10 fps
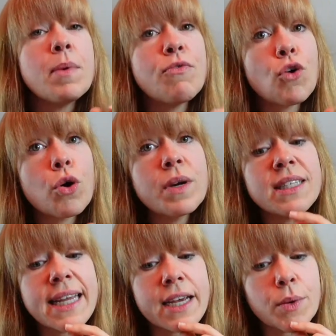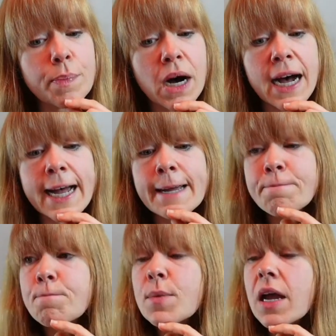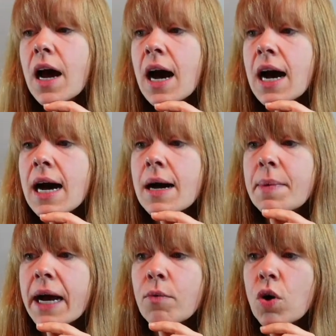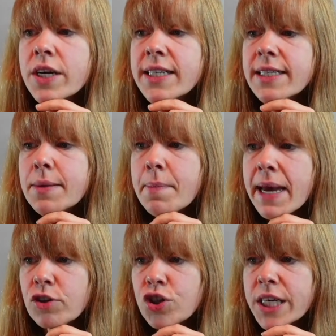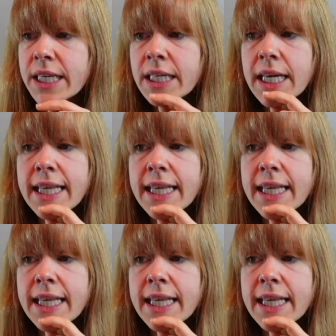Before we say goodbye, I wanted to mention